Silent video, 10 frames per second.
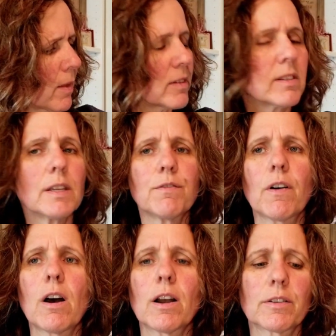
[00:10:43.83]
Sea
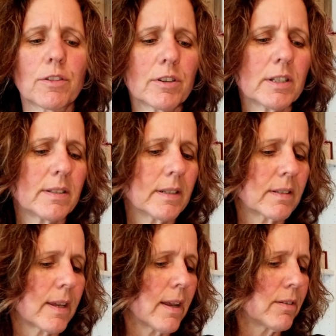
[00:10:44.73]
Fog,
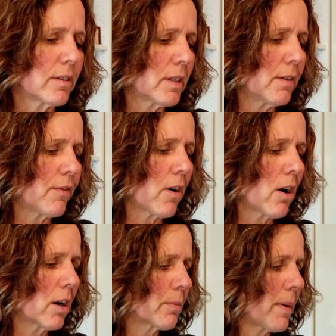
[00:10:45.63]
36 count Sea
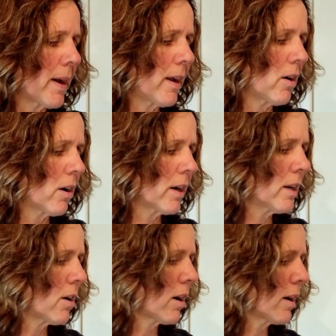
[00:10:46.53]
Fog by
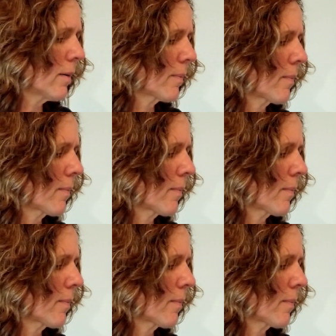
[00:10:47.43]
R&R.